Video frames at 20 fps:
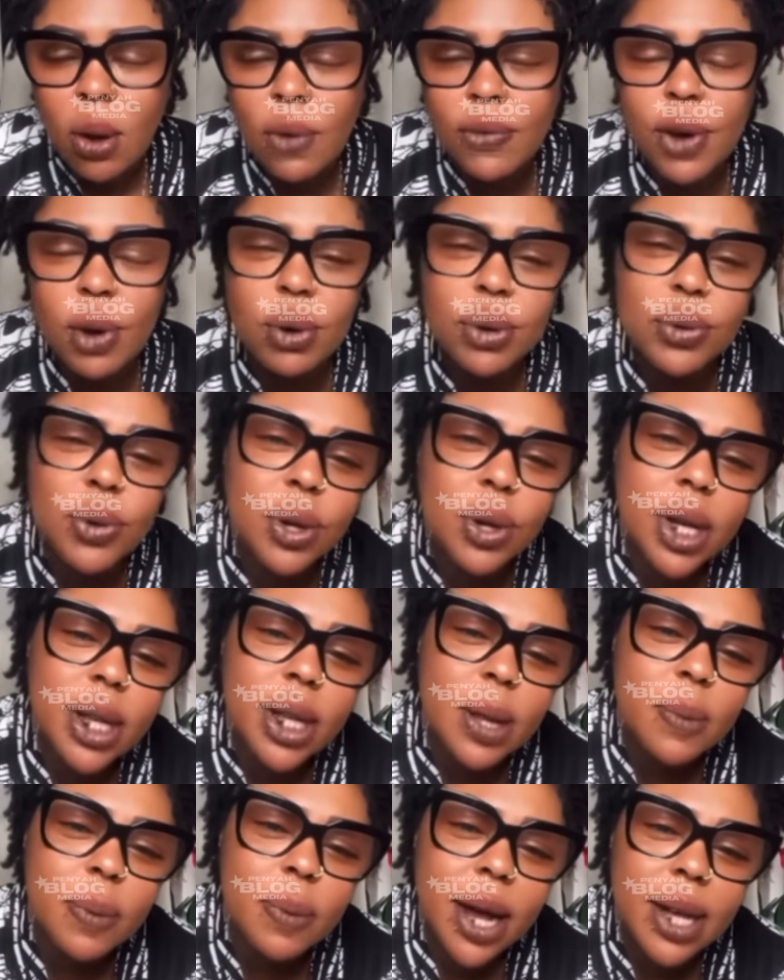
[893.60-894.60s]
Of I could do
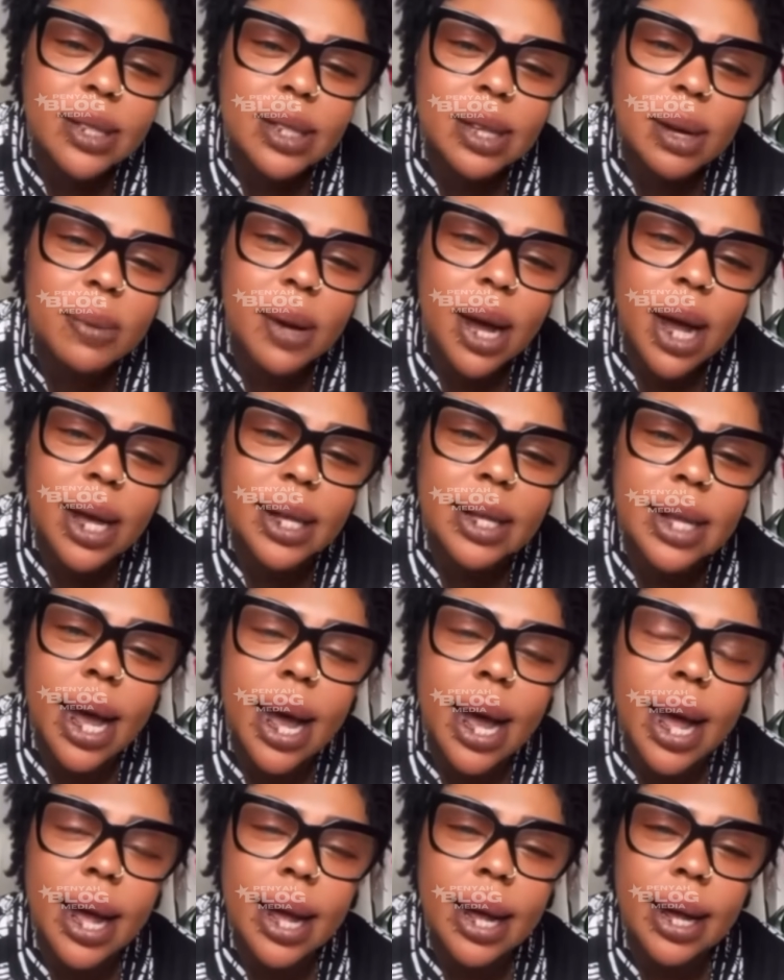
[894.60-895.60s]
any pass some
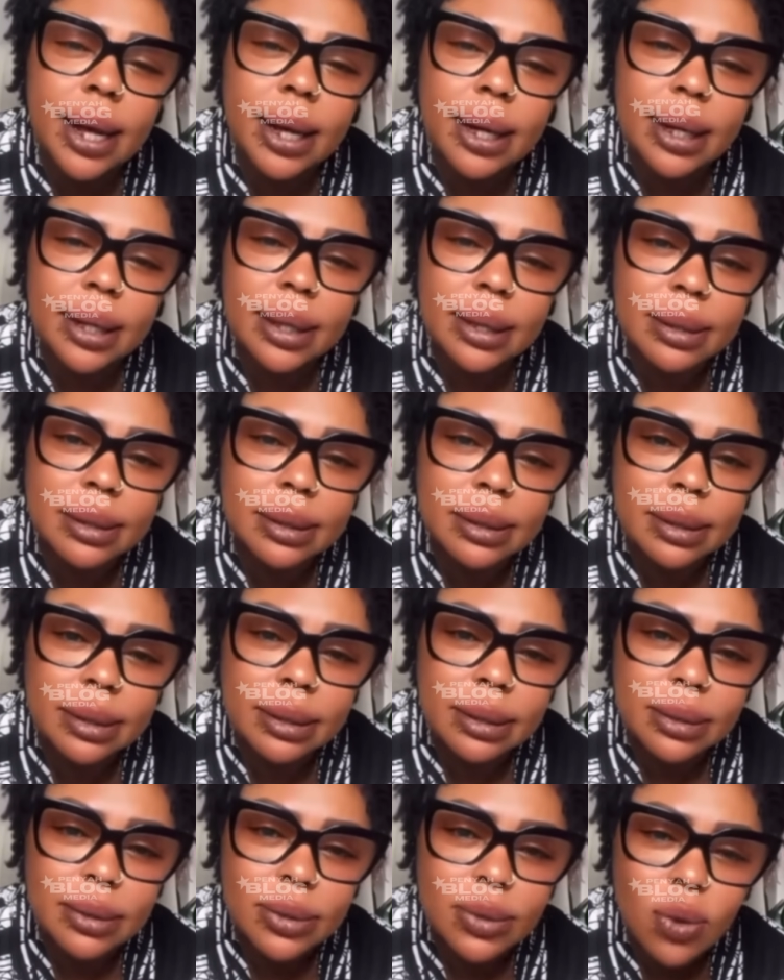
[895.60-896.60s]
Hannah.
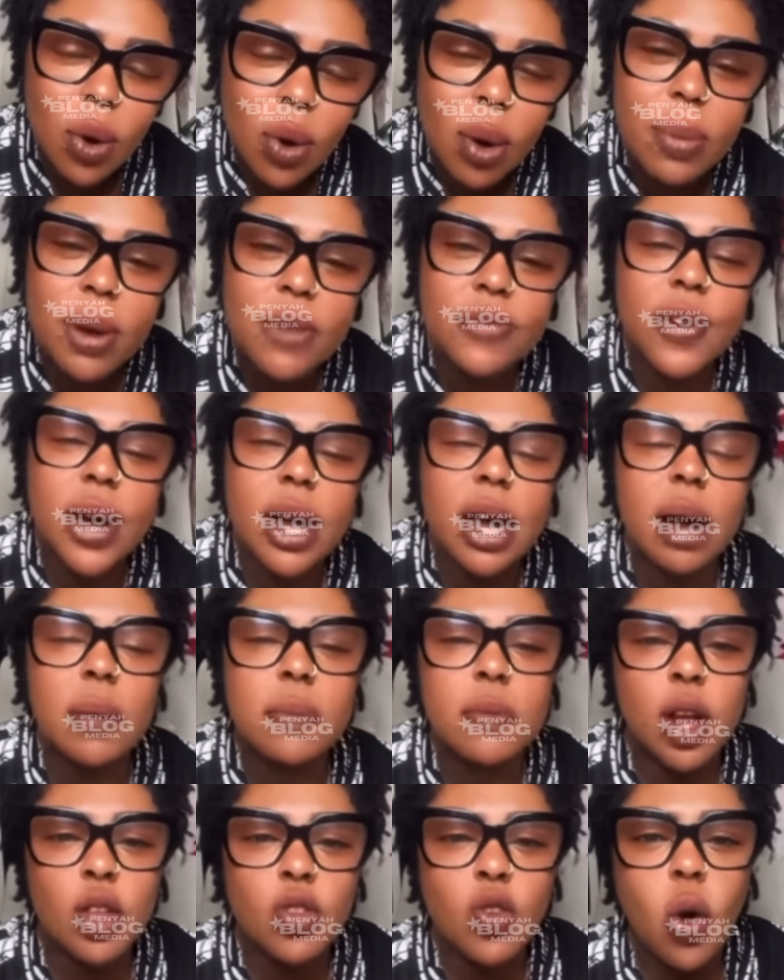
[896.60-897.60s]
Obefa
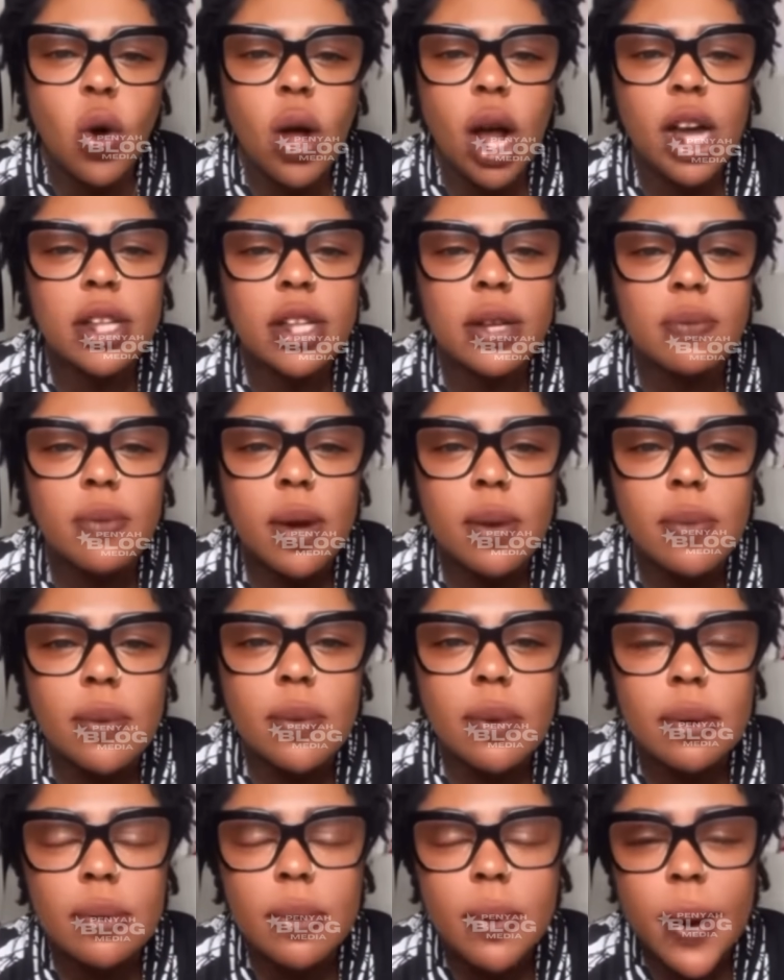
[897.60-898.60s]
camera, no kind of
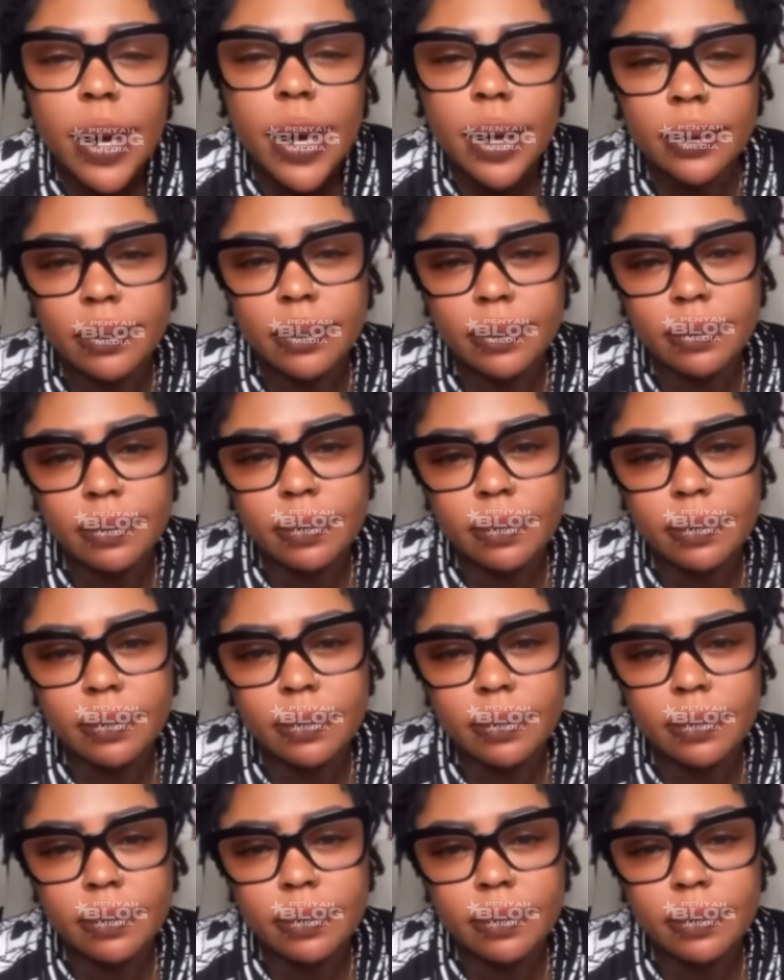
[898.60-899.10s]
way.